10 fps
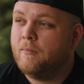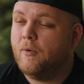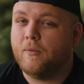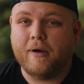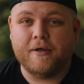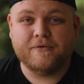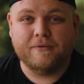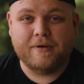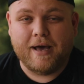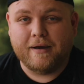We're
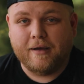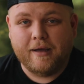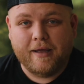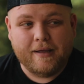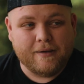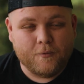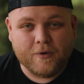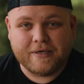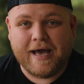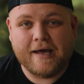also not a
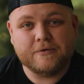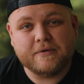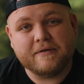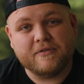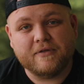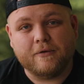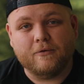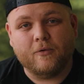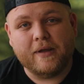one guy doing everything crew.